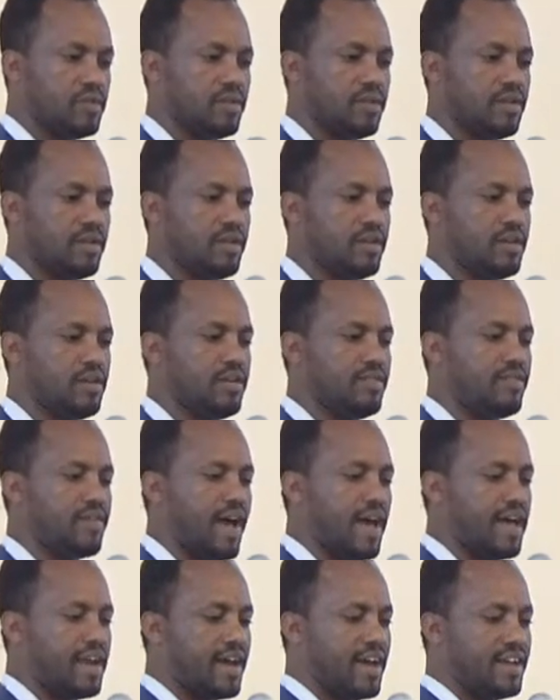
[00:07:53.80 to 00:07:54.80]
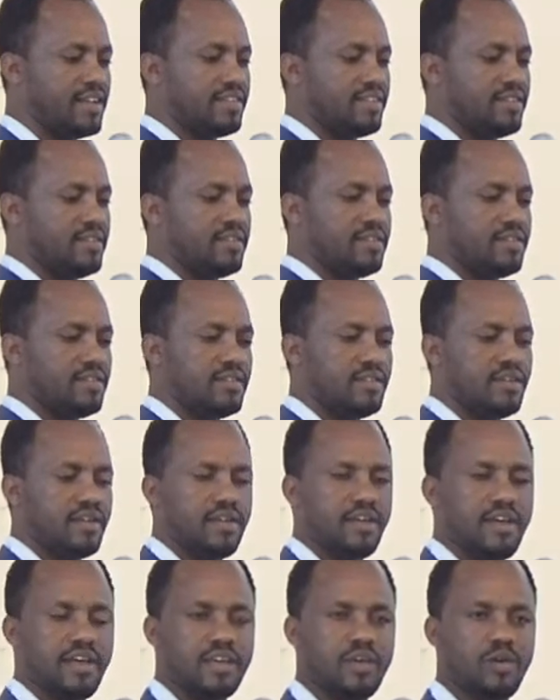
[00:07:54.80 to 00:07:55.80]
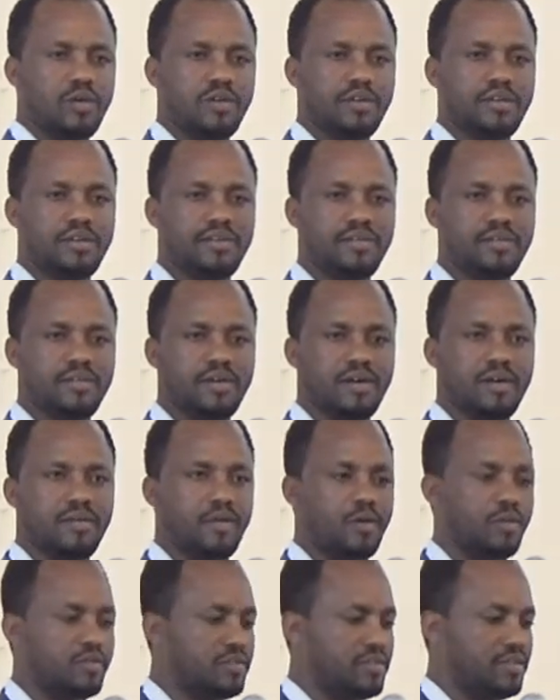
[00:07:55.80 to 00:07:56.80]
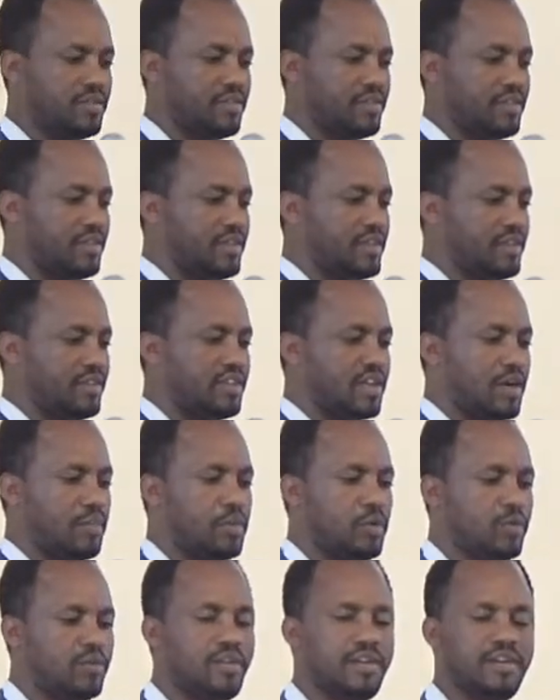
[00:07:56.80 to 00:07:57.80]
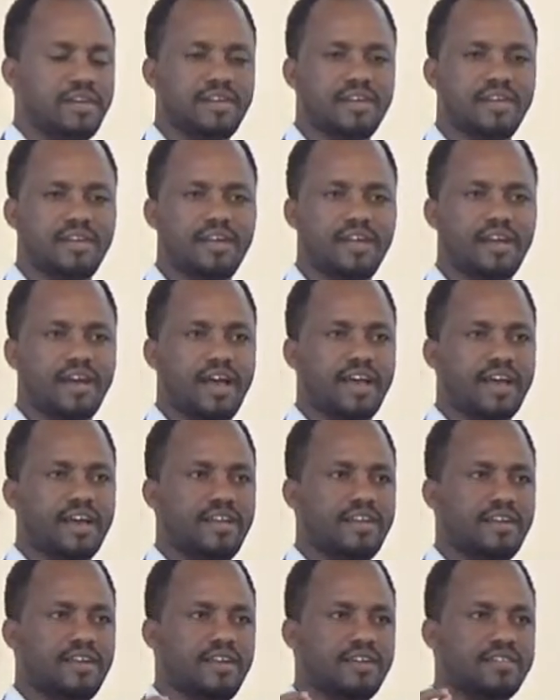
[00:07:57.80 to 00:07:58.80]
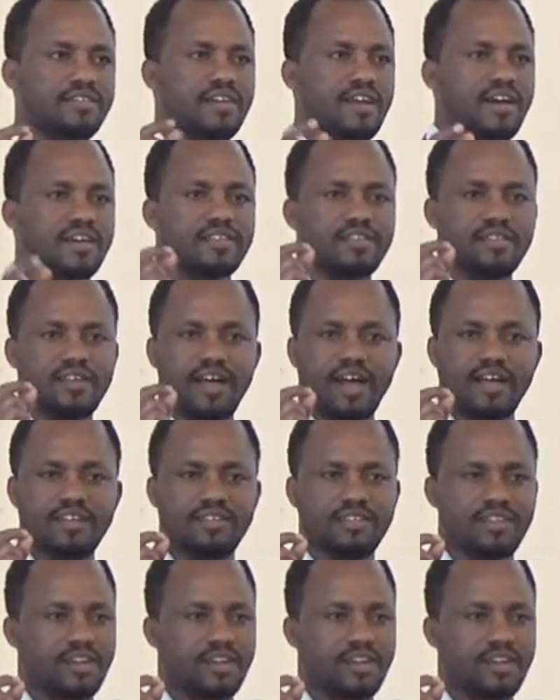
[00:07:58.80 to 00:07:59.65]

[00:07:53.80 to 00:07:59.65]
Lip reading: If I write a query about Champions League, I can extract answer